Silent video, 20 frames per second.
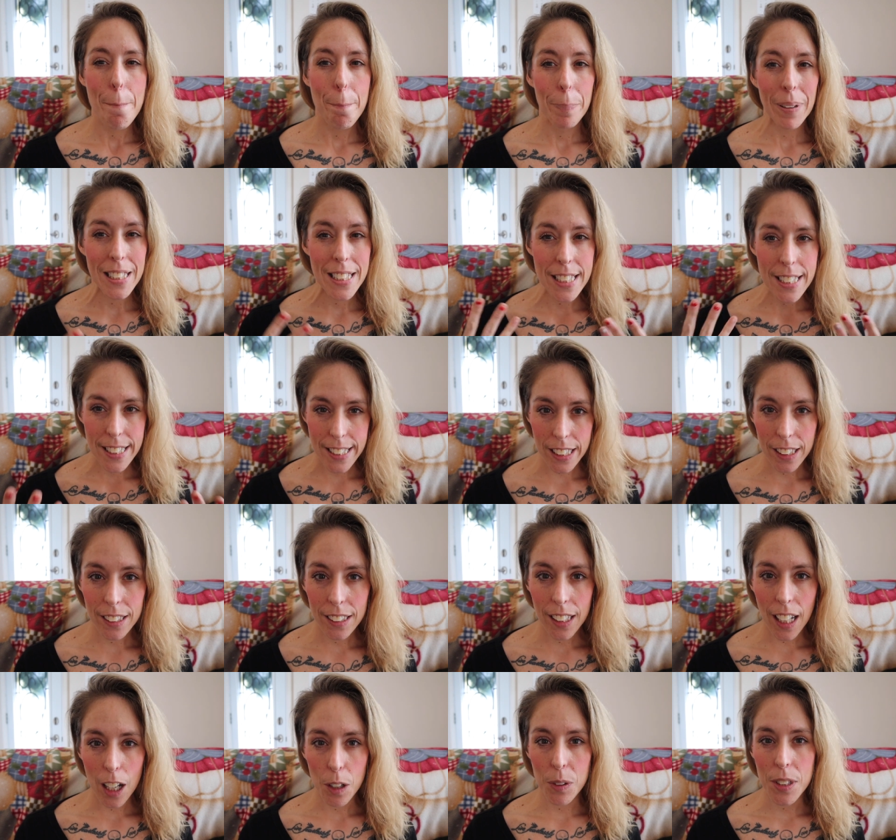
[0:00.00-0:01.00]
but
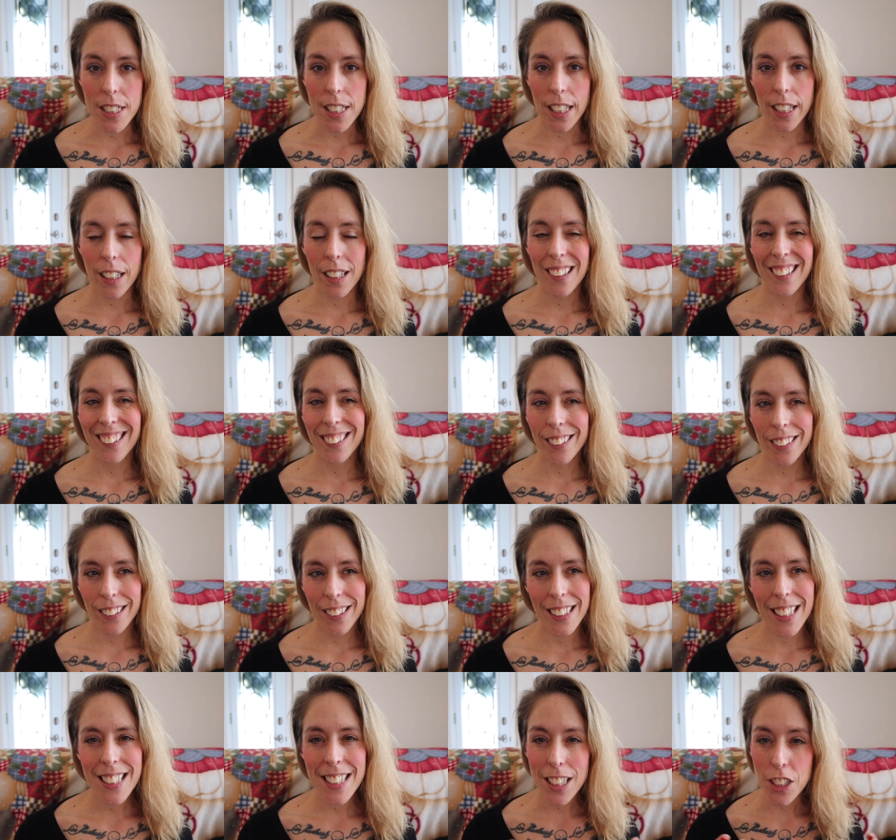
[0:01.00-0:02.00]
still I was like,
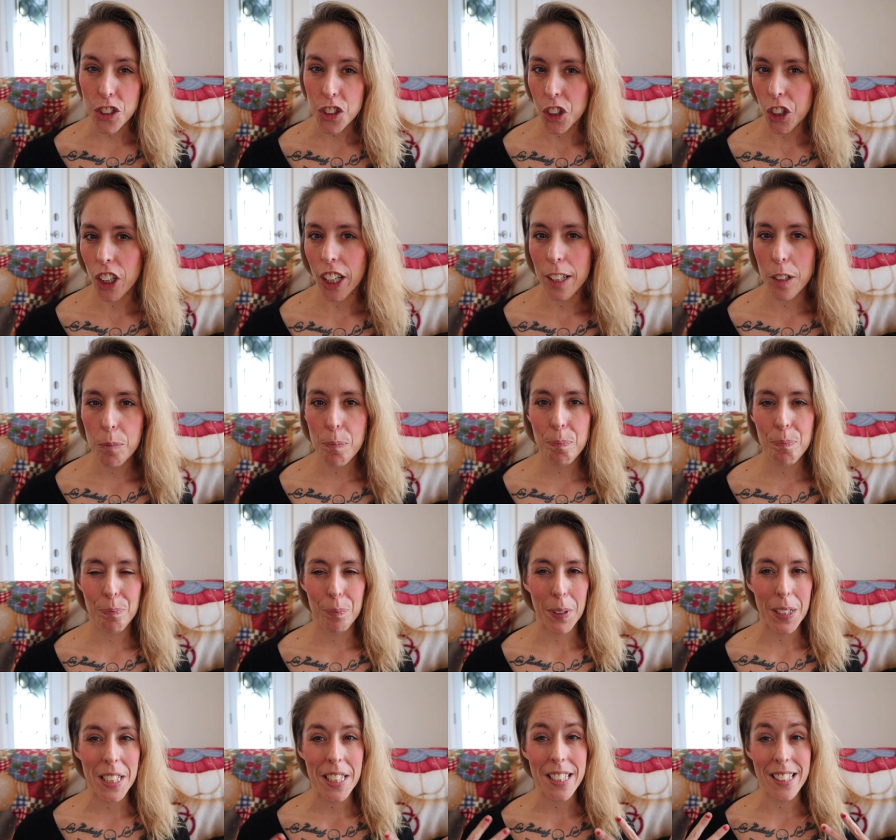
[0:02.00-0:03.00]
oh, this is good,
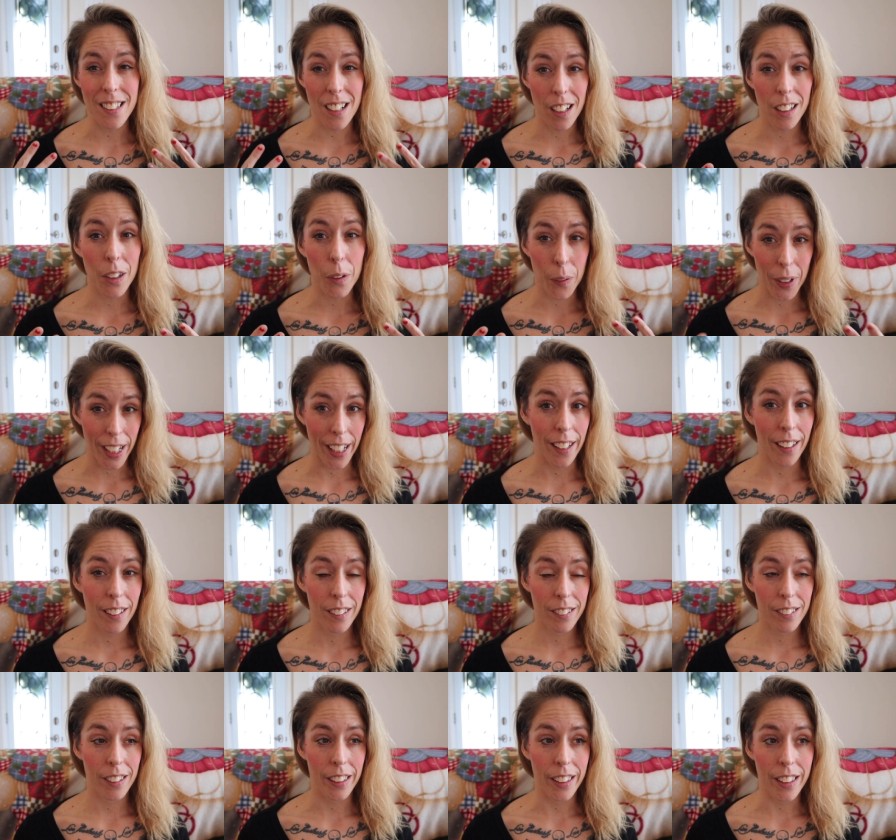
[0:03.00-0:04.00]
but it's not great.
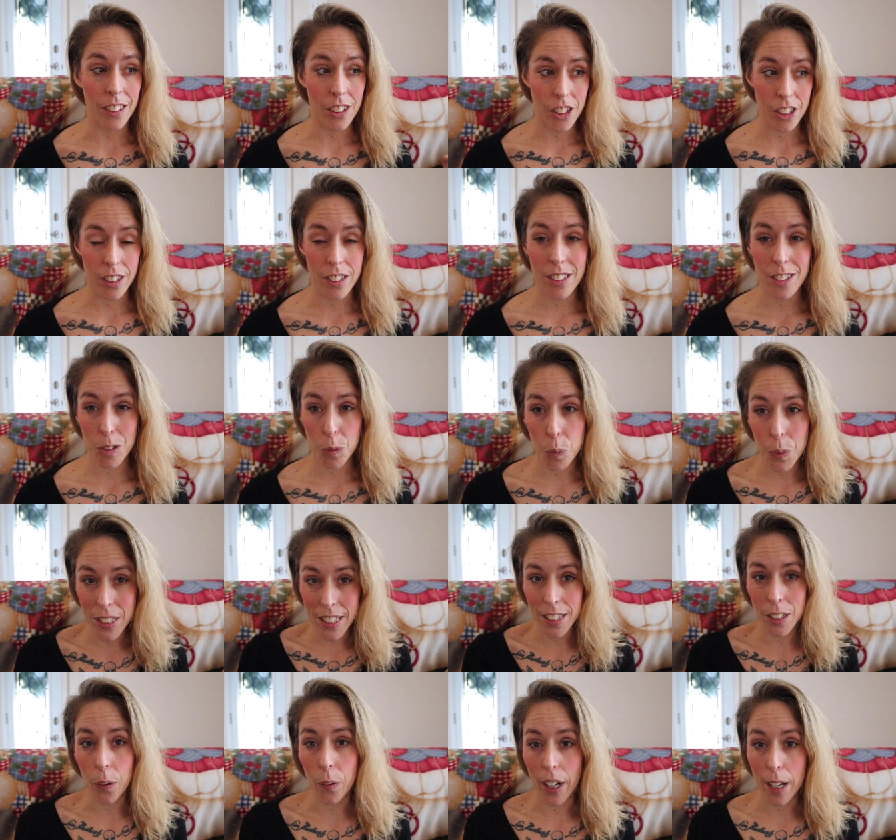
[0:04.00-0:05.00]
Like, it's just, it
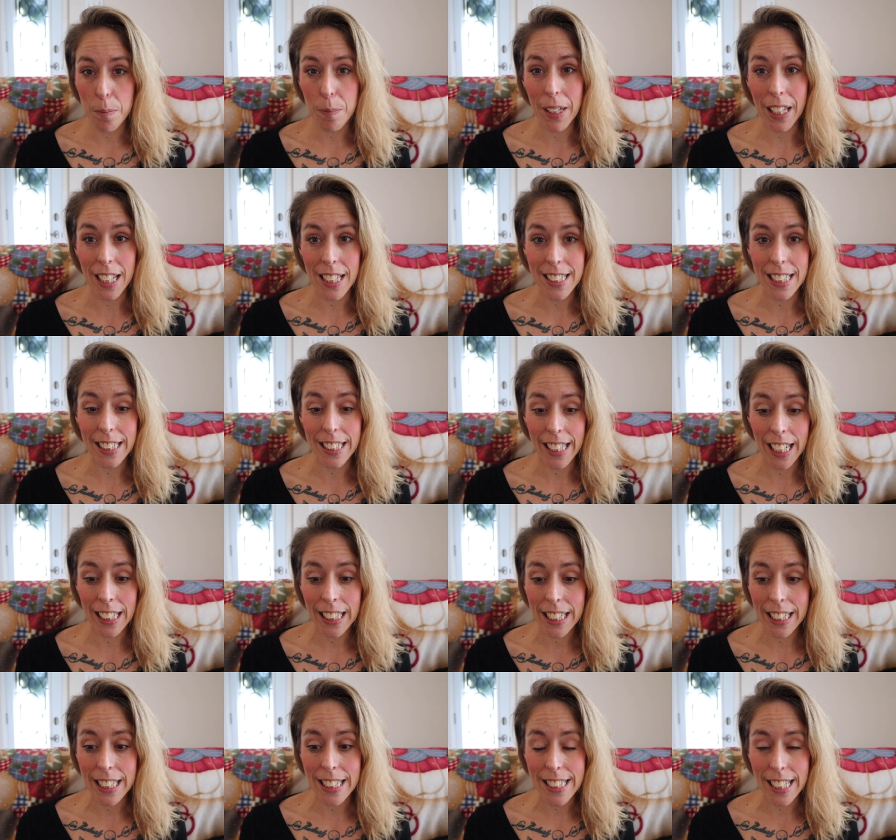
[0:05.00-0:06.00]
wasn't great, because at the
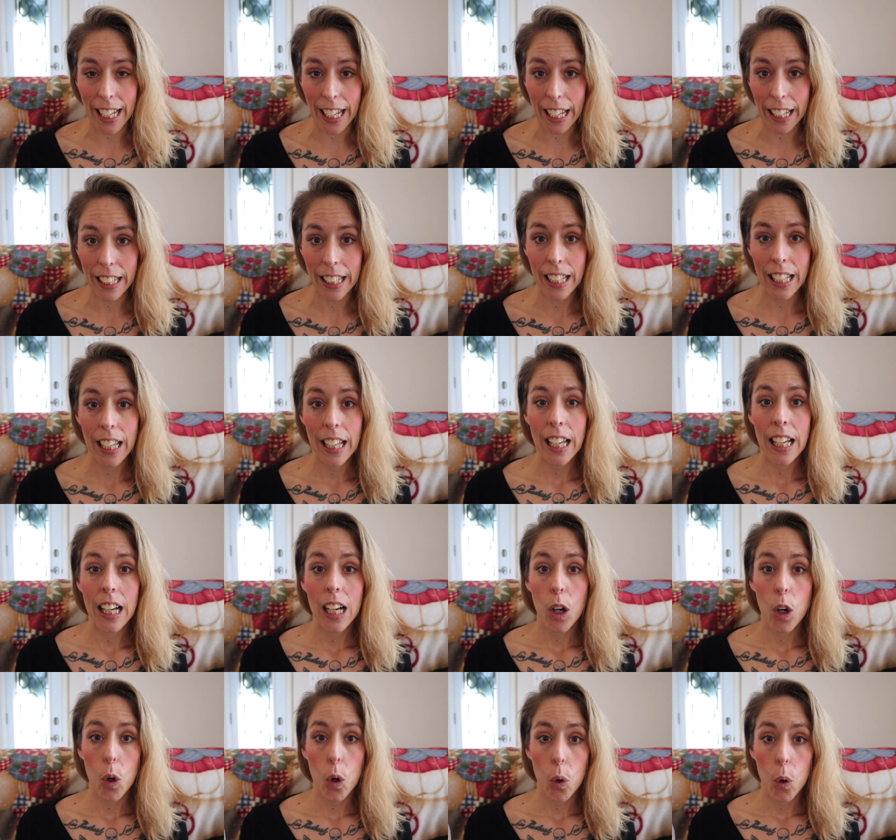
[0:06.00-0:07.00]
end of the day,
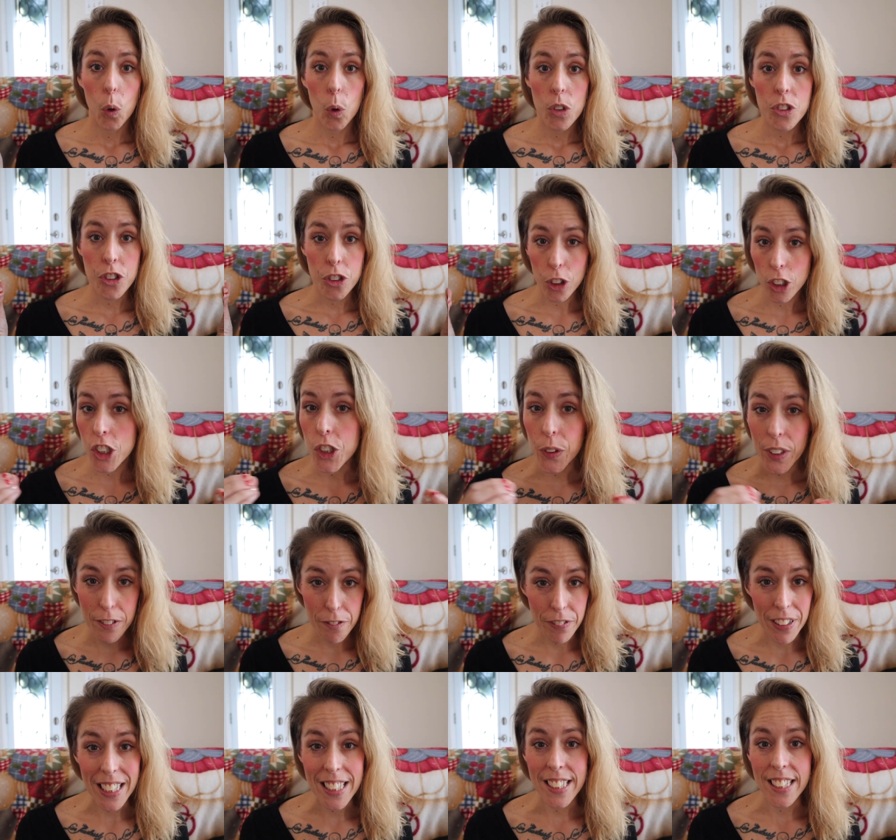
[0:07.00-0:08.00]
surgery
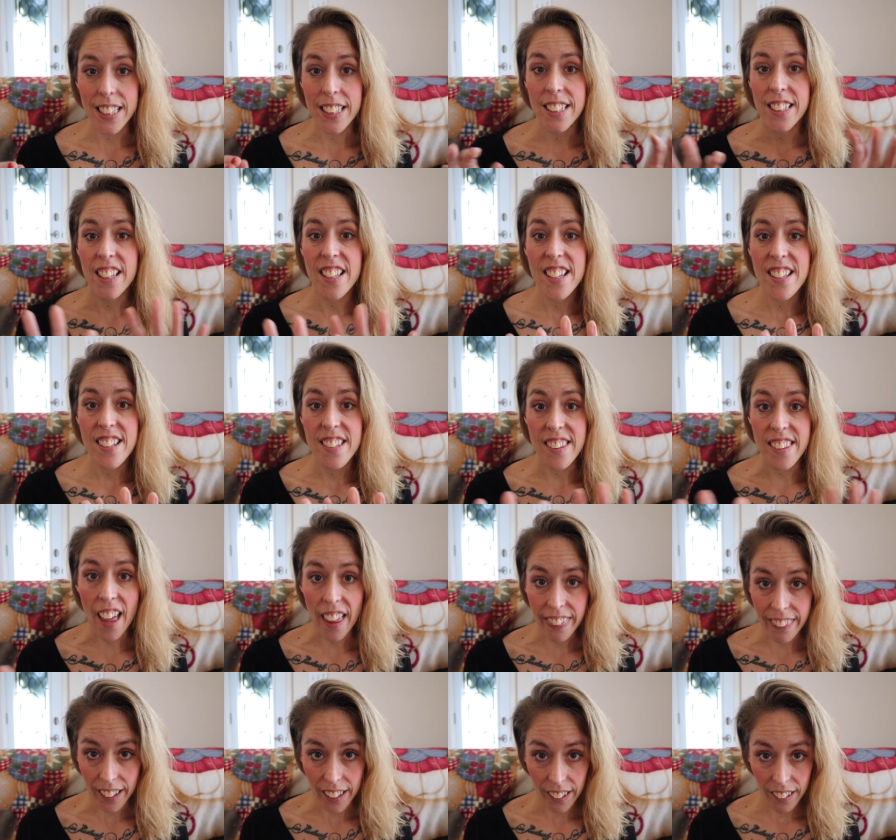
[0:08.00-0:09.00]
fixes
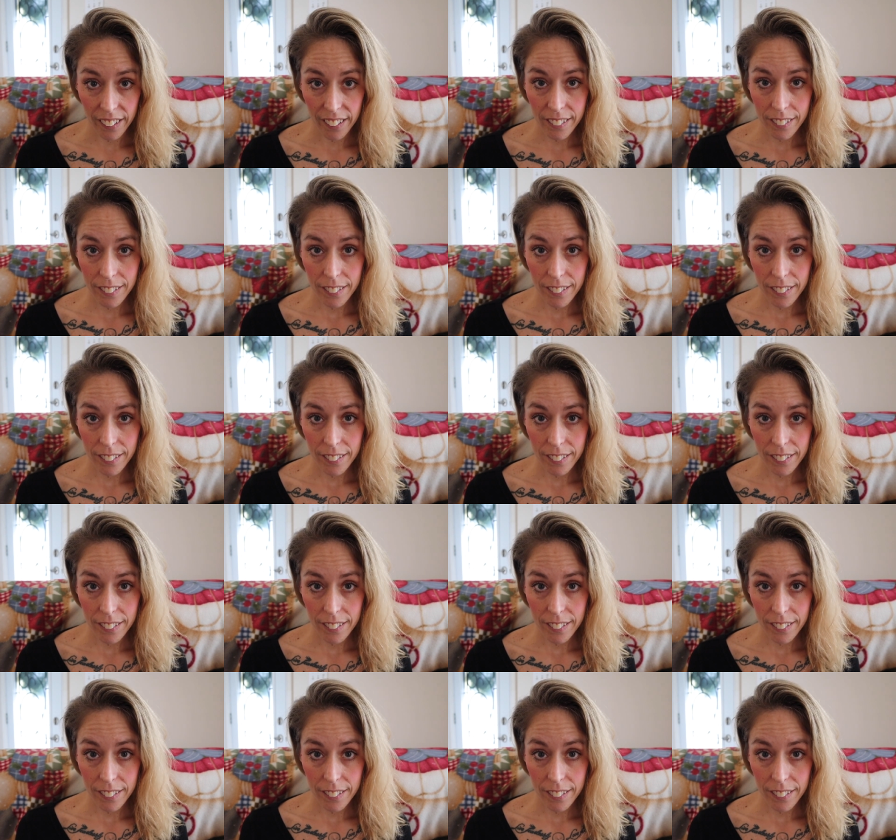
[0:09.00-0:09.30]
nothing,